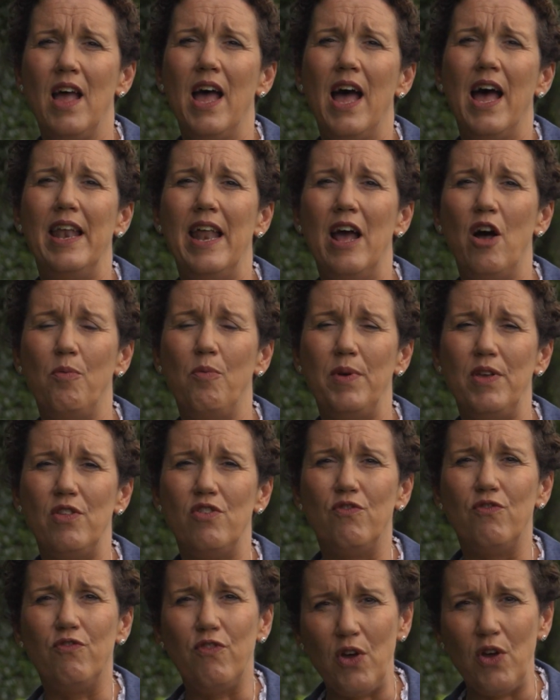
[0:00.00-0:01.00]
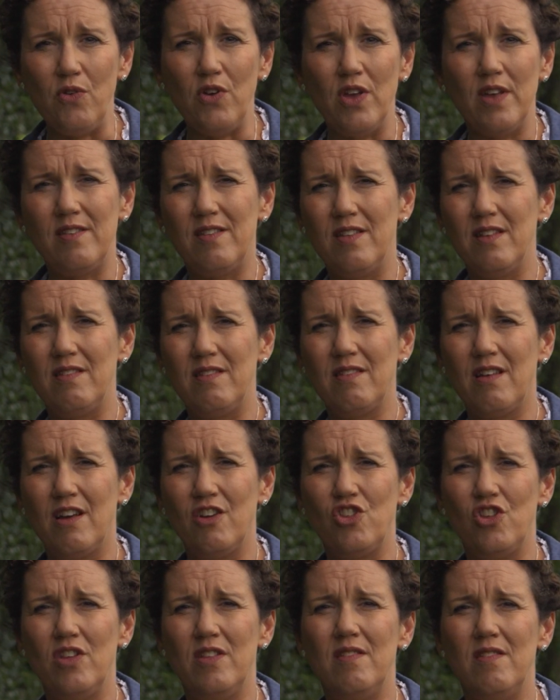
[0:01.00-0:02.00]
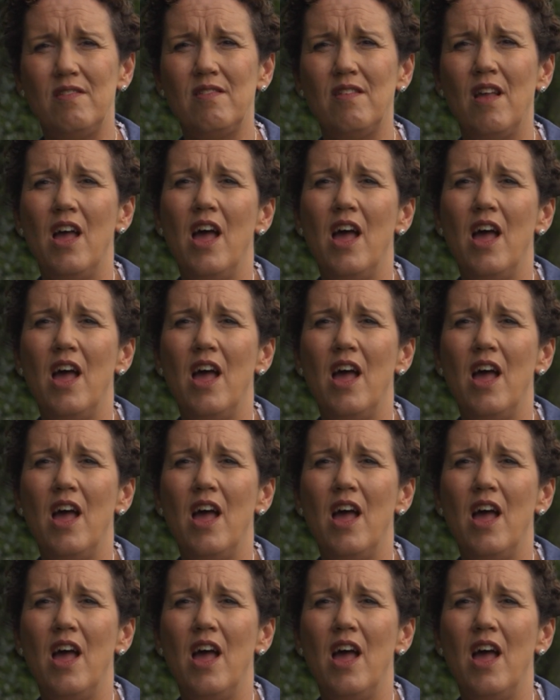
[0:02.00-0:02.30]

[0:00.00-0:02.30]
and helping to focus the discussions,